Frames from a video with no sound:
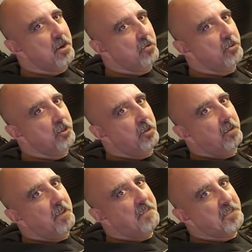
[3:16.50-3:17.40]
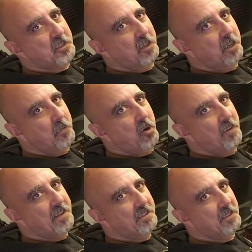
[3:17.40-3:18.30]
note, so your left's going to come over
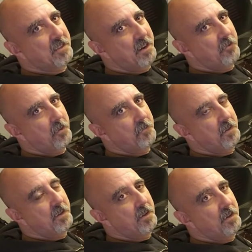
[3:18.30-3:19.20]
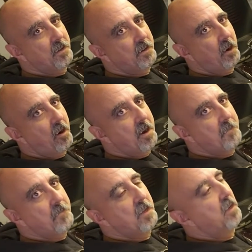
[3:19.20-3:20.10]
to hit the snare drum. All right?
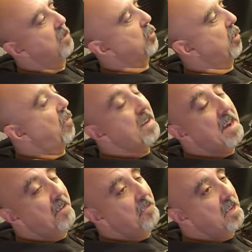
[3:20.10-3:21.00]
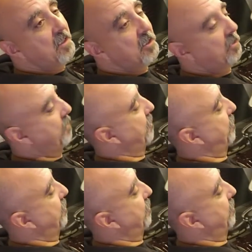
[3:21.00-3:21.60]
So we already have this.